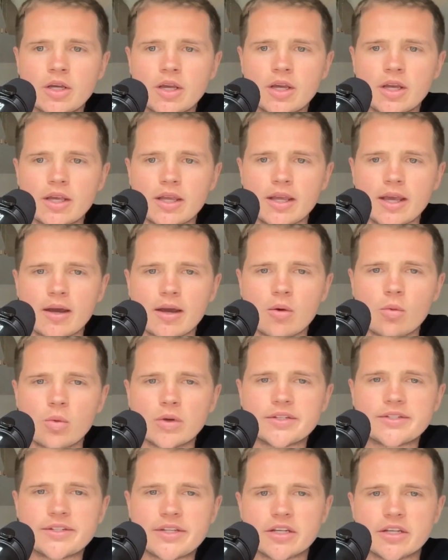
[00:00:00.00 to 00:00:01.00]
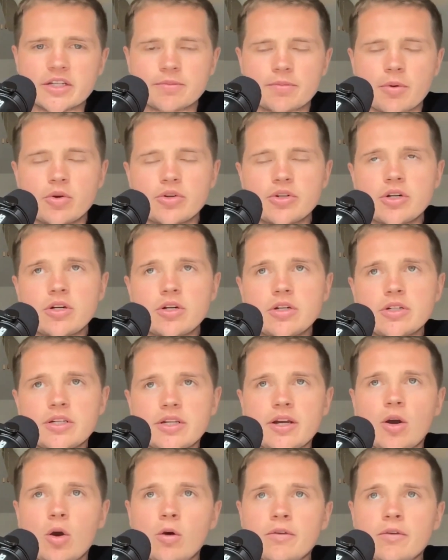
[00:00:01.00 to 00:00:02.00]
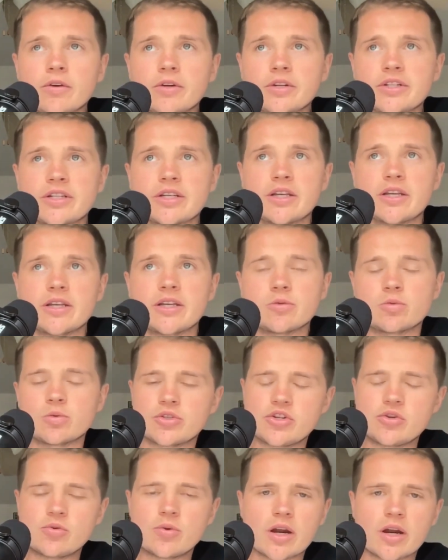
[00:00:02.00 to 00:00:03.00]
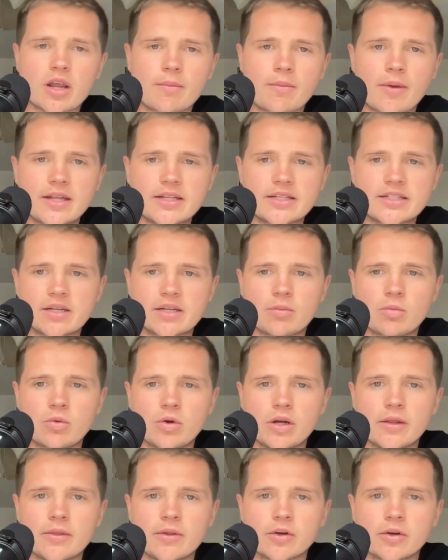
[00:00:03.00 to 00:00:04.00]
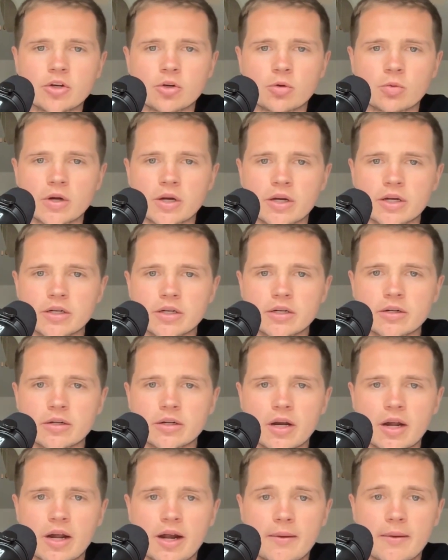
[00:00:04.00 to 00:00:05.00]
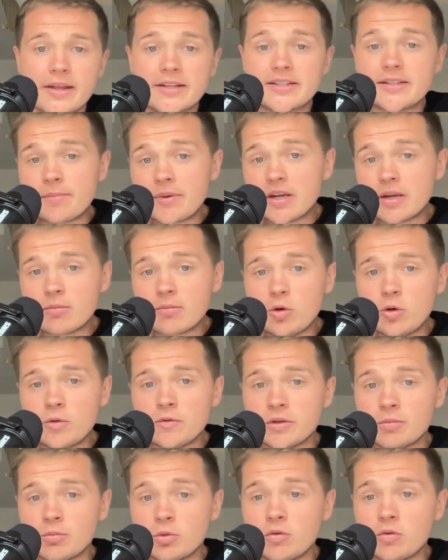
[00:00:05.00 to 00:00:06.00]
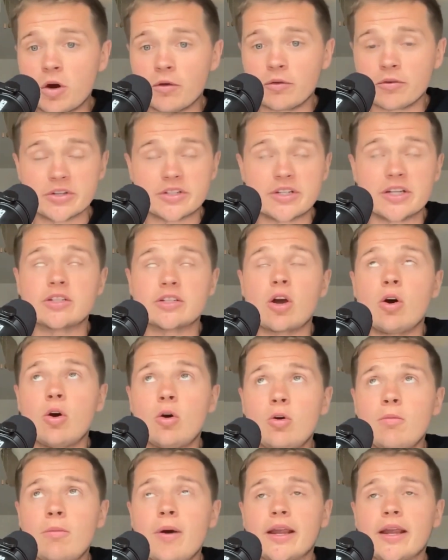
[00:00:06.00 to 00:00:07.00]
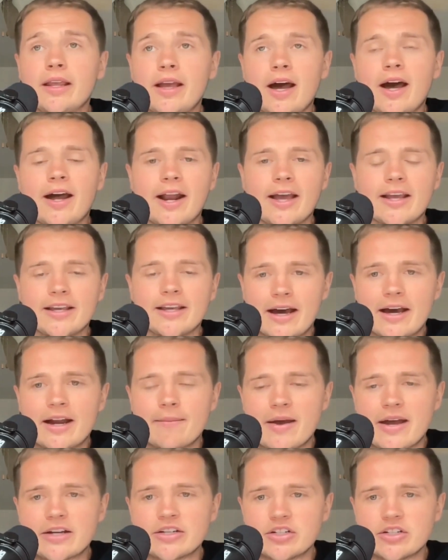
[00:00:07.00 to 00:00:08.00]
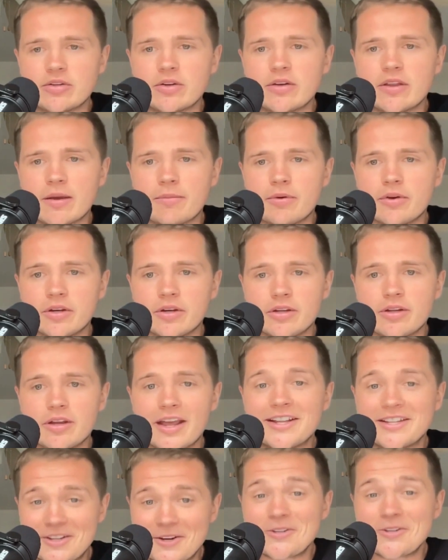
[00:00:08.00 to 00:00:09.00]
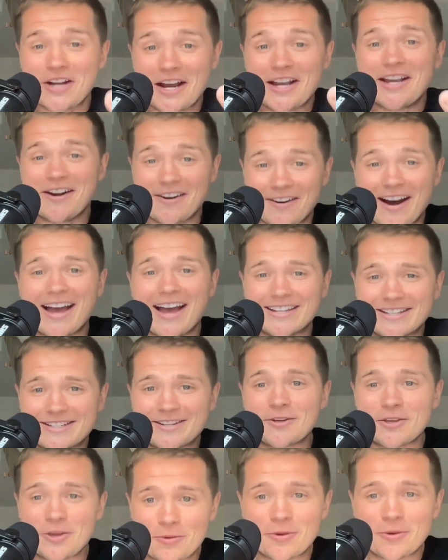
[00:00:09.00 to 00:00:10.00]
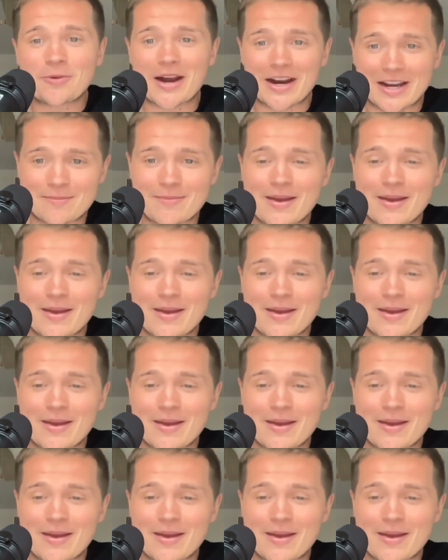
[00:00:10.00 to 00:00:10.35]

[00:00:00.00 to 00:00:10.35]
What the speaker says: Yeah. Was the exposure to overseas, would you recommend someone in their career? It's a big move to move overseas. Oh my God. I cannot imagine doing that, but you're shaking your head. So you would recommend